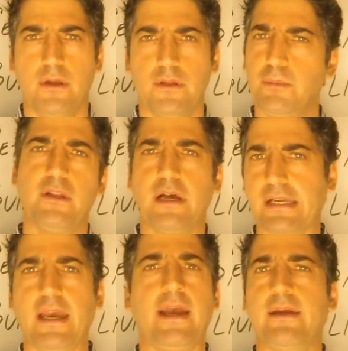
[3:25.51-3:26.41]
They'll be
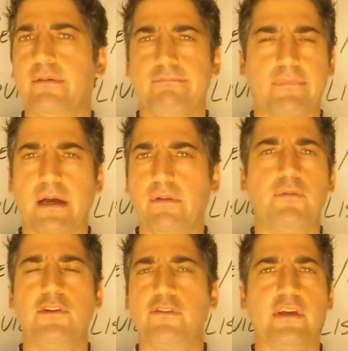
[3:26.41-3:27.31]
like, hey, I
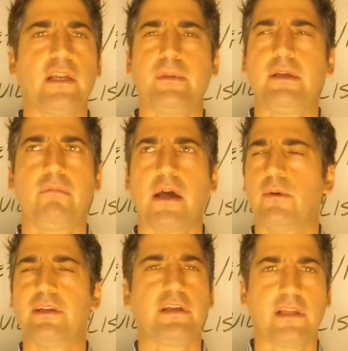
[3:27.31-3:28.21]
love what you're sending me. How
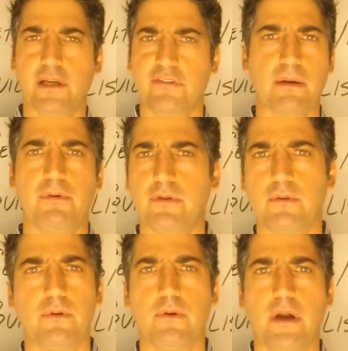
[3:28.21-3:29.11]
do I take the next step with you?
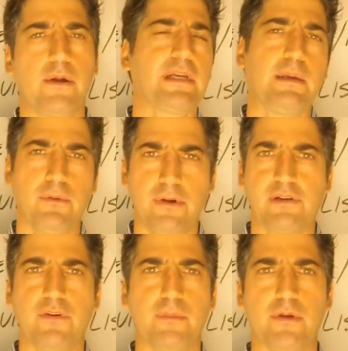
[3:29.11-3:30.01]
Or how do I keep
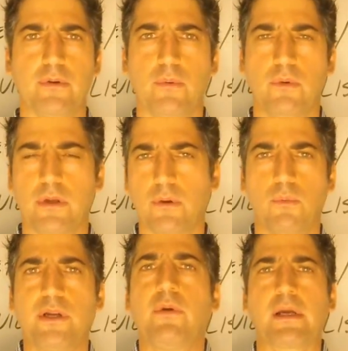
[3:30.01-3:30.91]
learning from you? Or you know,
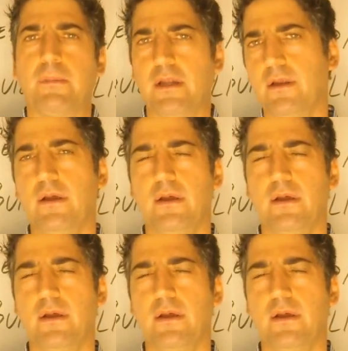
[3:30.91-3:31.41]
what do you recommend?